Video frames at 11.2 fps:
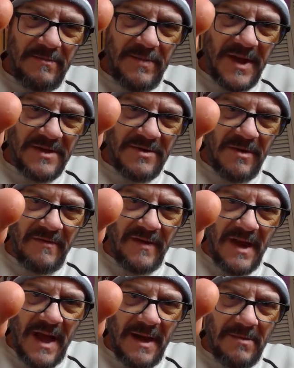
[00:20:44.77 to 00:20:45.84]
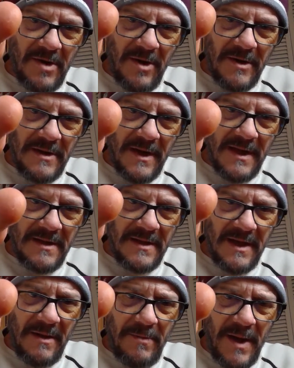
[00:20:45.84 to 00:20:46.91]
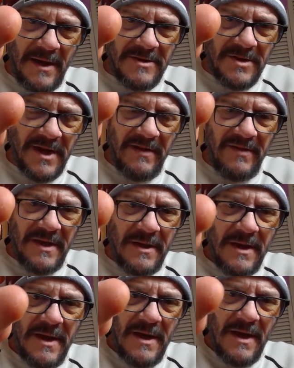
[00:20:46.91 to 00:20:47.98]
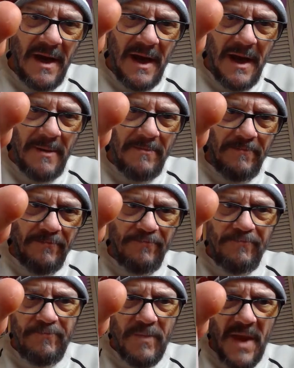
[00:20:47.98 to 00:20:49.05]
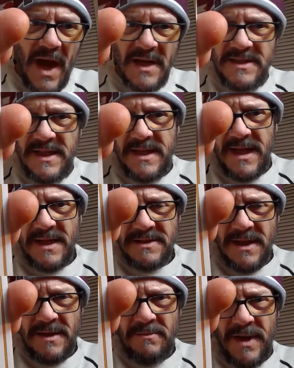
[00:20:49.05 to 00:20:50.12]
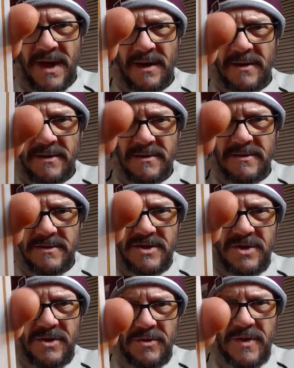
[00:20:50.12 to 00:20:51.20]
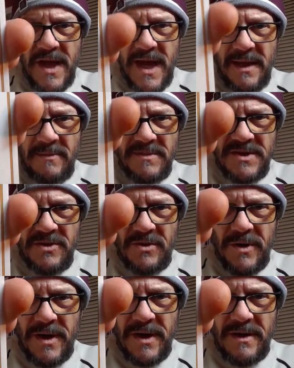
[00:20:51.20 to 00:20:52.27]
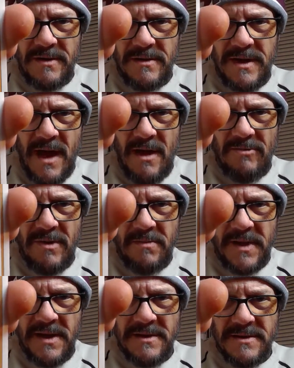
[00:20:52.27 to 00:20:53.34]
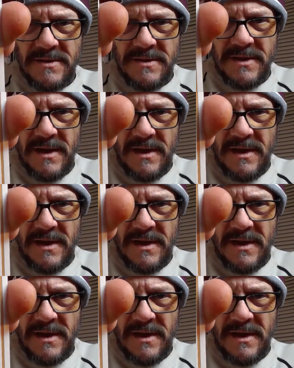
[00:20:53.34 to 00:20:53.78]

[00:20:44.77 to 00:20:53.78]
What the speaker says: picture of a lineup card that the umpires are given. I did get to umpire 2 games during Cal Ripken's